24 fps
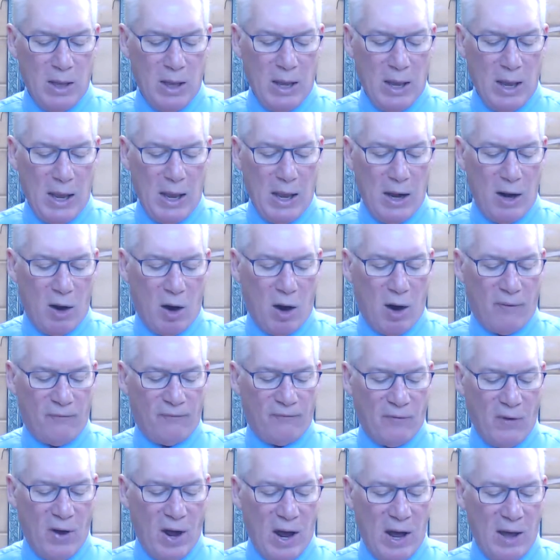and our
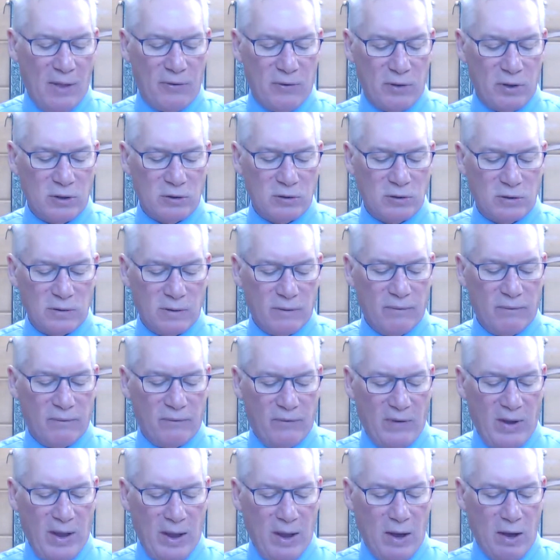fathers
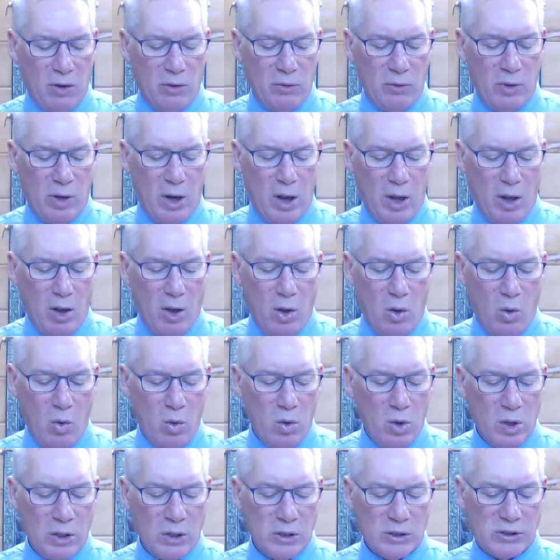found
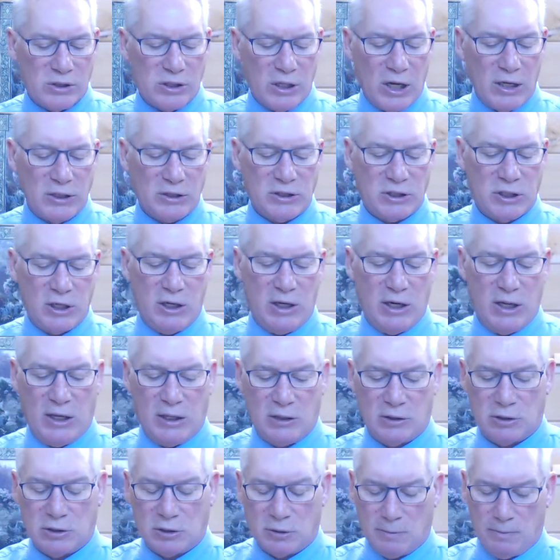no
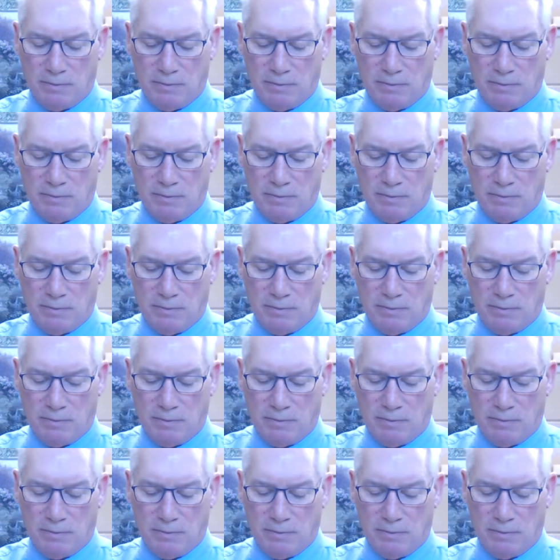sustenance.